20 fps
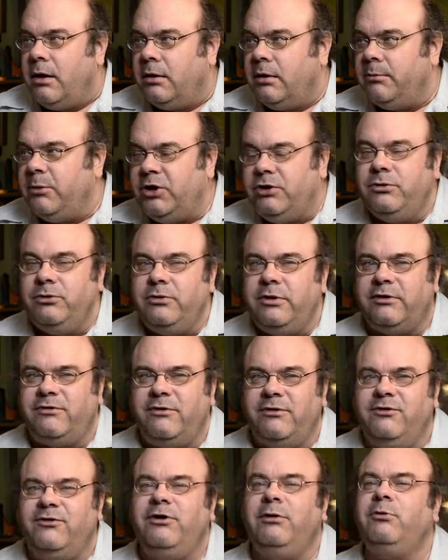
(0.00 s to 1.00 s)
Let me do this.
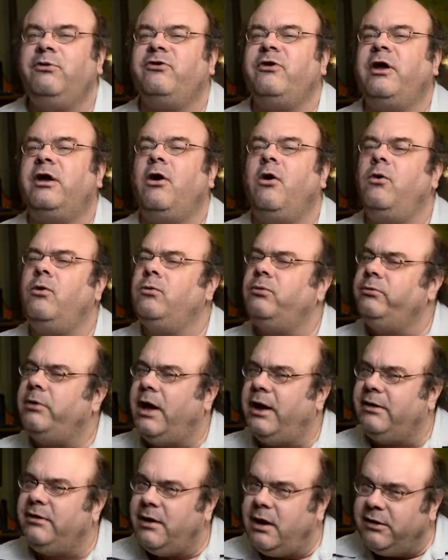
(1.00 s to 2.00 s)
And she was like, oh,
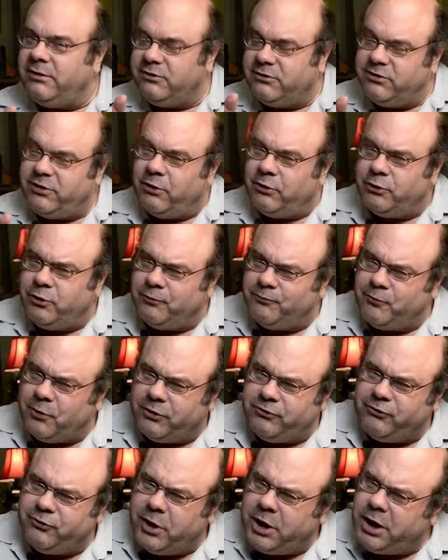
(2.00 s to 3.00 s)
I, I can tell you're
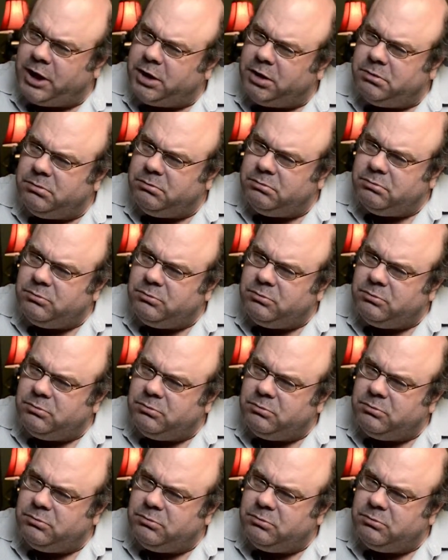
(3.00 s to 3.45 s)
frustrated.